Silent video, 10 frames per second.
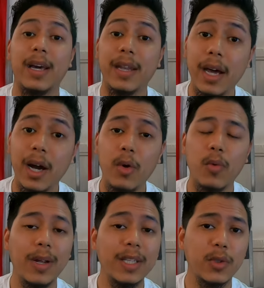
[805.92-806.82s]
Now,
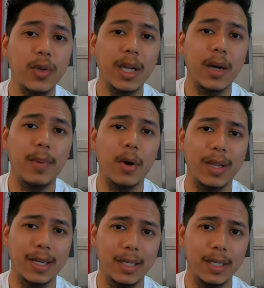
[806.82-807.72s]
one trick
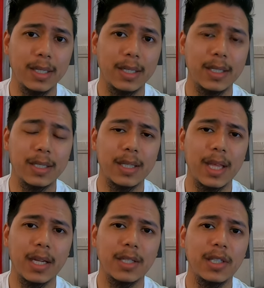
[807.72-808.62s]
about her is
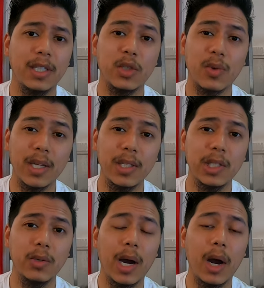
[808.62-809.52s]
that she
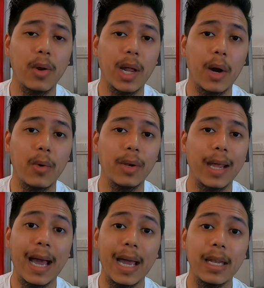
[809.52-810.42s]
tries to howl out
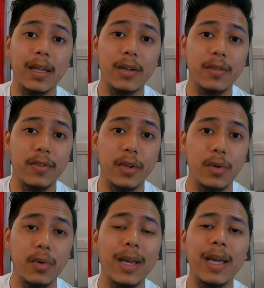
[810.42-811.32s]
"I love
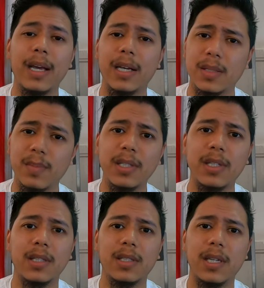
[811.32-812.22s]
you" as
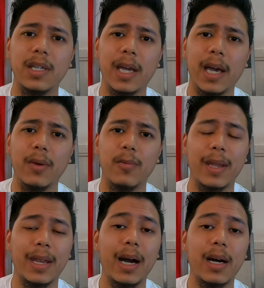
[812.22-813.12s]
much as she can
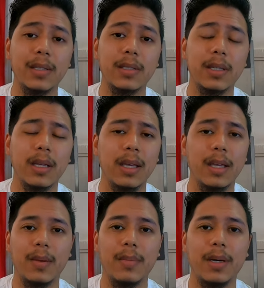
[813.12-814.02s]
when asked,
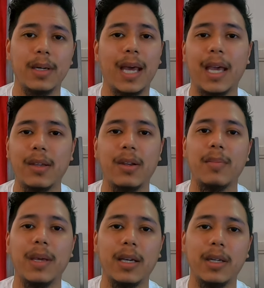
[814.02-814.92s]
but I
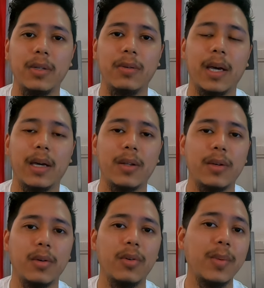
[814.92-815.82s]
cannot make her do that.
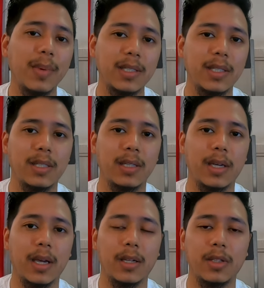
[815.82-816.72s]
Only my sister
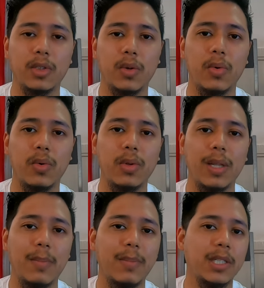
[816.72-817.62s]
can, so
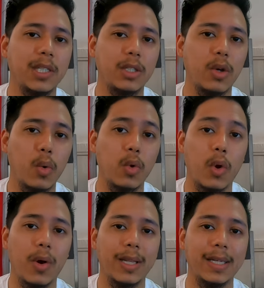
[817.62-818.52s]
let me just go
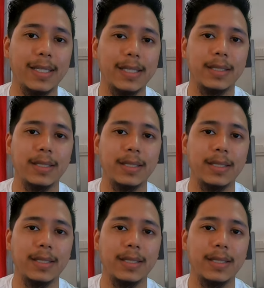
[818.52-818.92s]
call her.